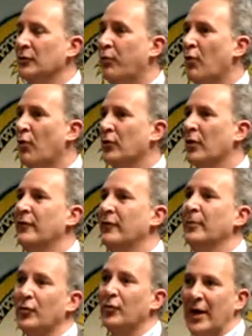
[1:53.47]
supporter of
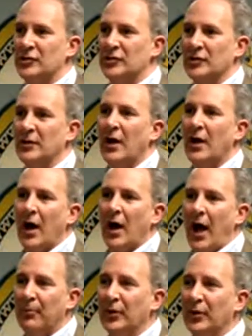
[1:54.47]
immigration.
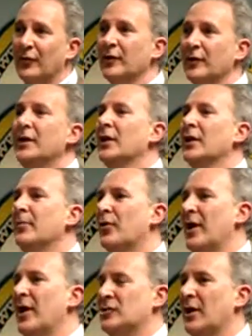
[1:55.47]
I believe in legal
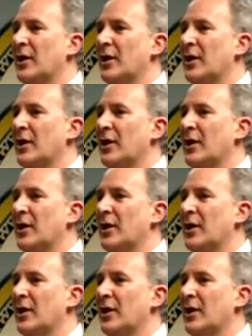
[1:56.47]
immigration.